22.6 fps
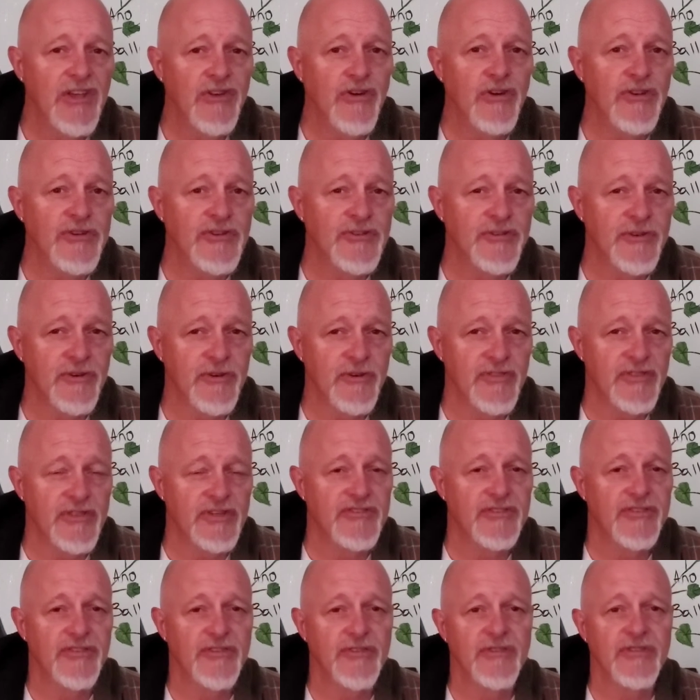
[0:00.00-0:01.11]
your truth, the
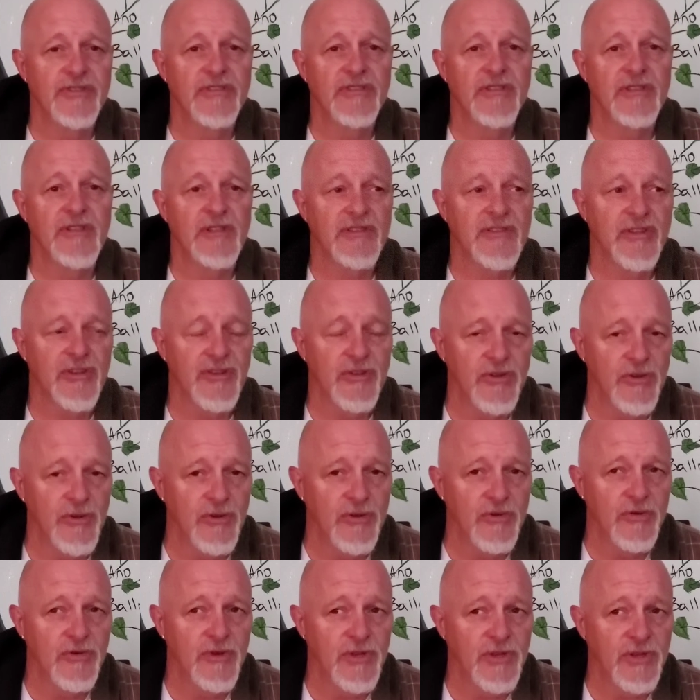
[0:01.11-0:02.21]
truth to
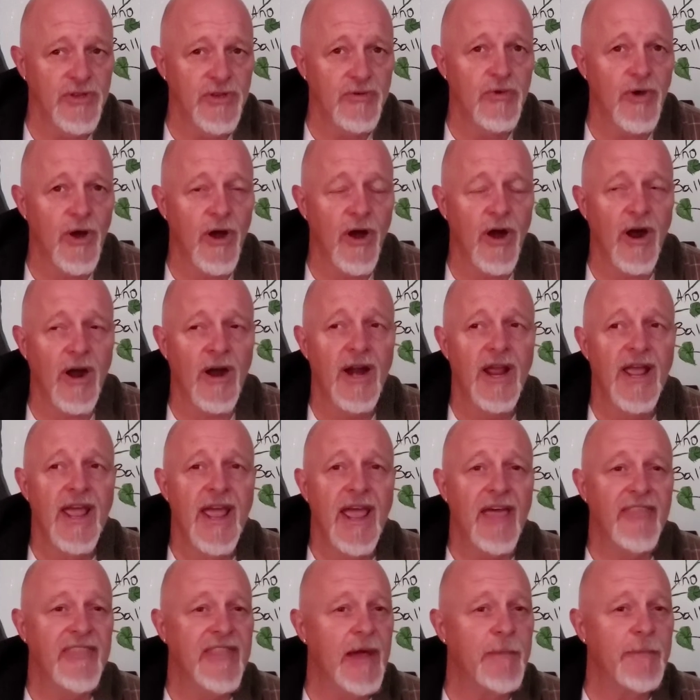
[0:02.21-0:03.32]
who you are.
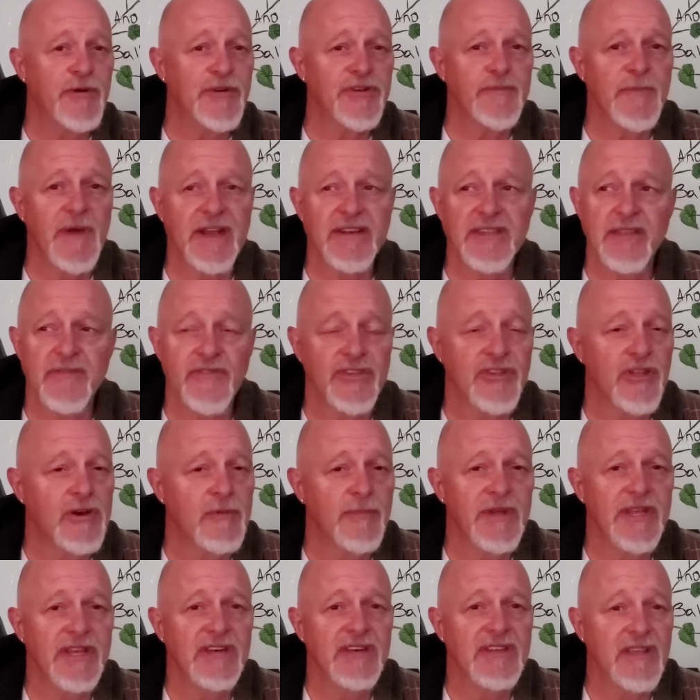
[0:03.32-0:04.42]
And that perspective is going
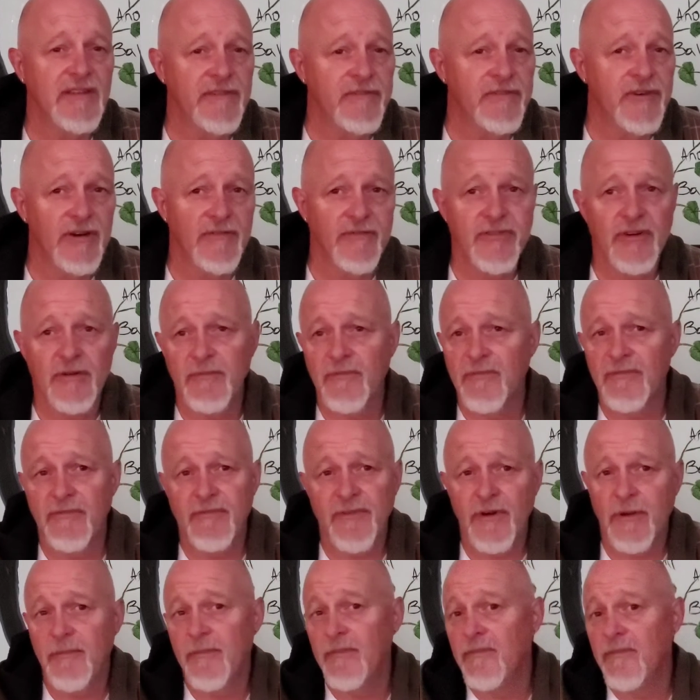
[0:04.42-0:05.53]
to be different
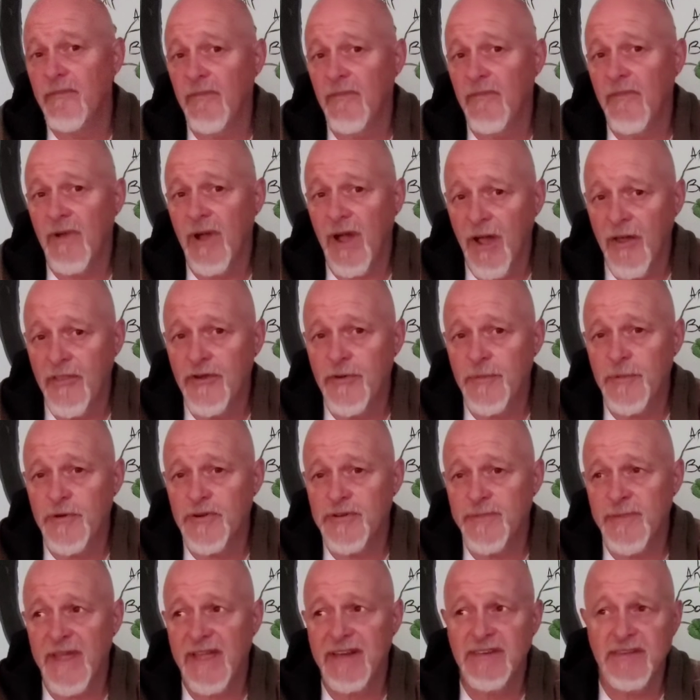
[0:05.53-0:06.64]
from other
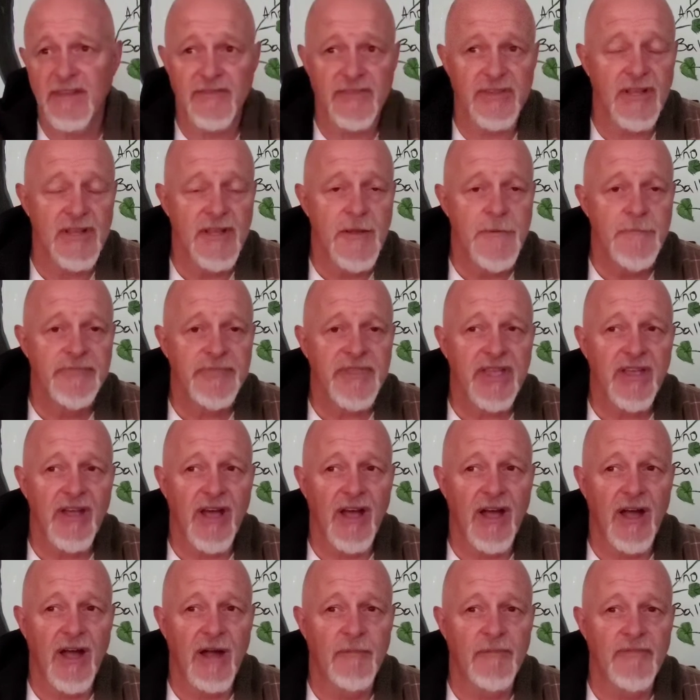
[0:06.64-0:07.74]
perspectives.
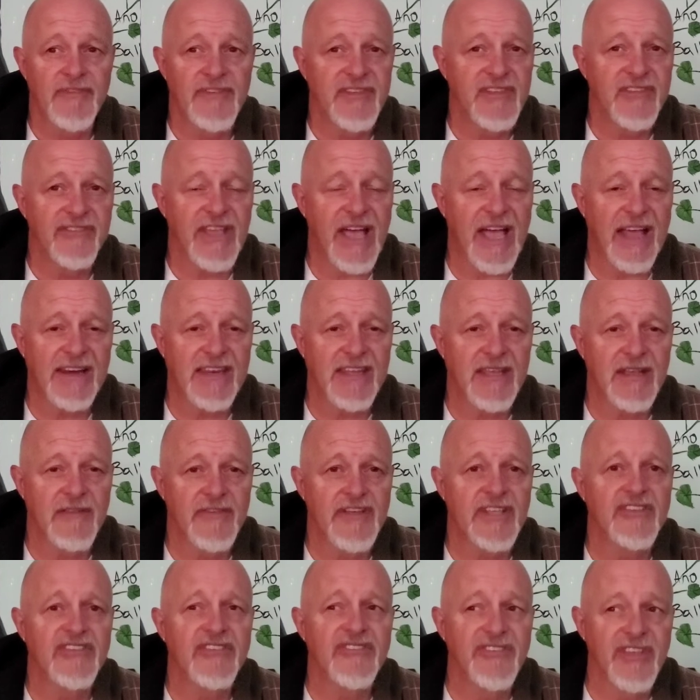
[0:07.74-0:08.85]
See, this idea of
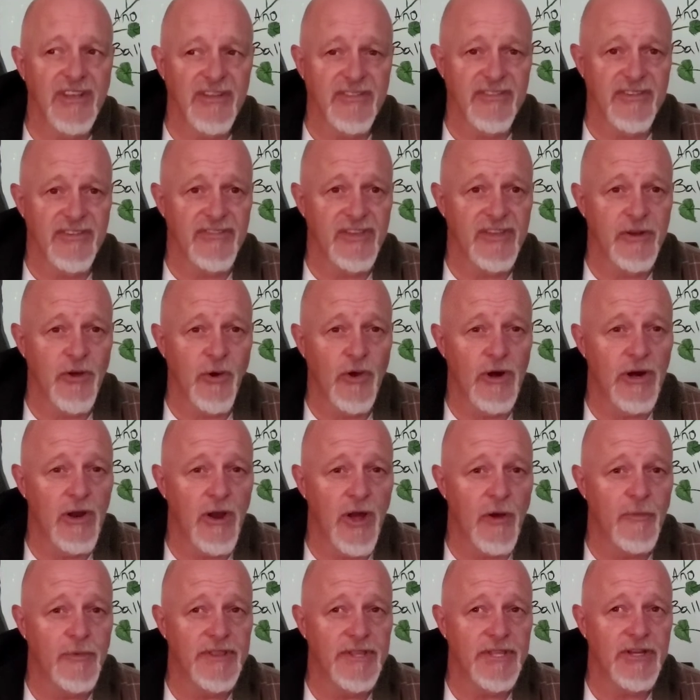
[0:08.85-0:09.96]
consensus and going
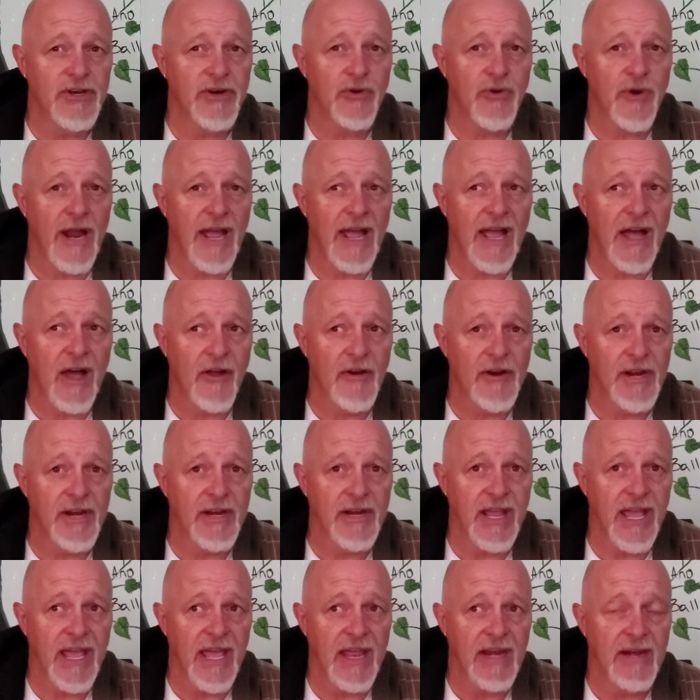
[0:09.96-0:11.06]
along with the crowd
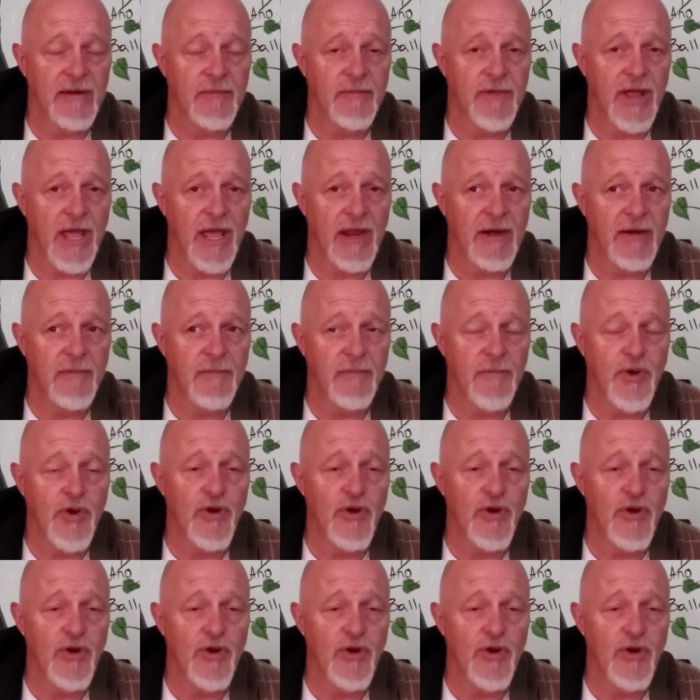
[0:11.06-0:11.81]
and